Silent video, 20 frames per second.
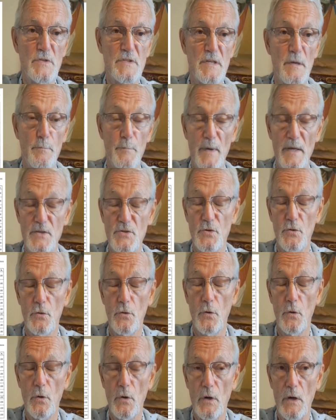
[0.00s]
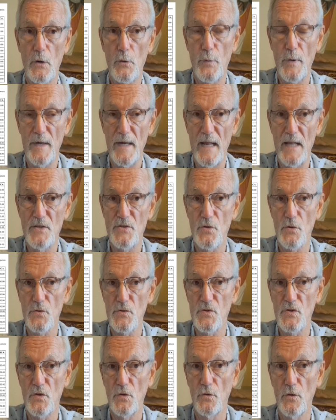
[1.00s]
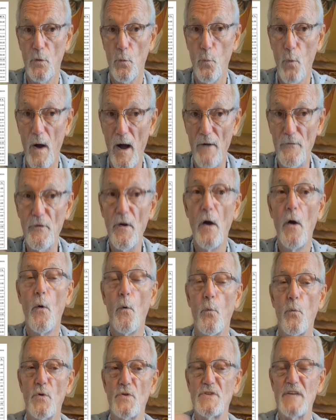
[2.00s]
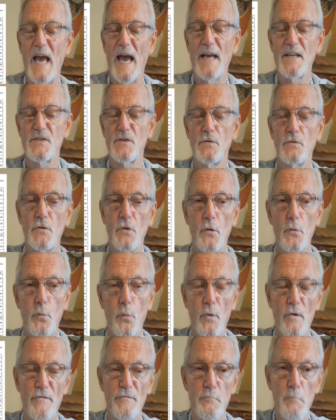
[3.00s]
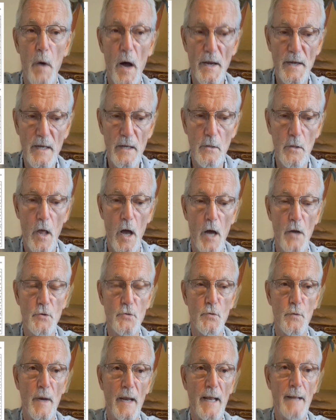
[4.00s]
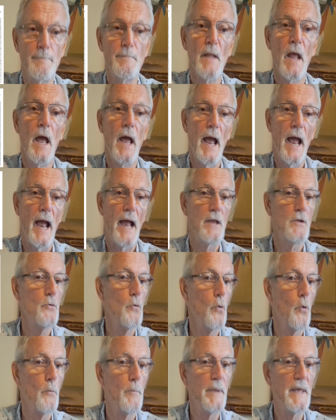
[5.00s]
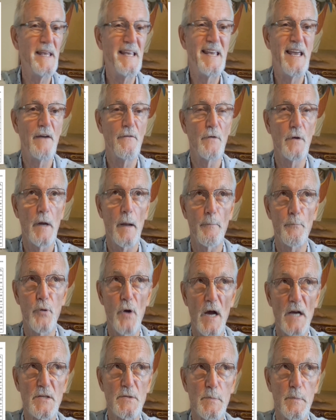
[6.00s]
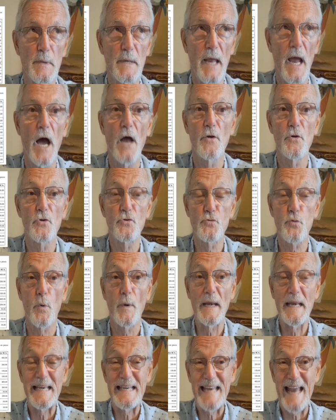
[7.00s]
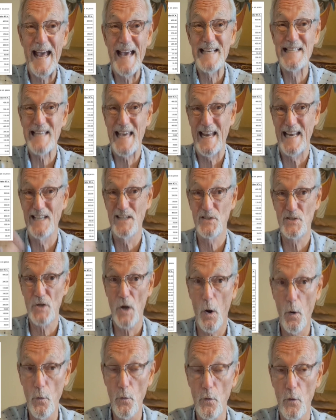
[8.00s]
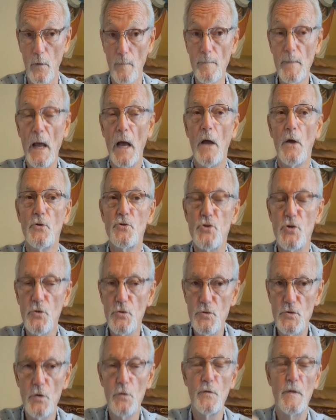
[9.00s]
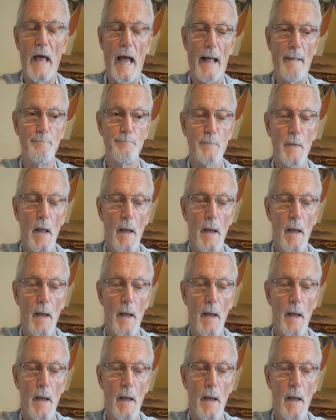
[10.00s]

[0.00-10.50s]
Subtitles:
submit your credentials to the WAF, which has to do with money laundering, and you will be given approximately 120 days in total to do that.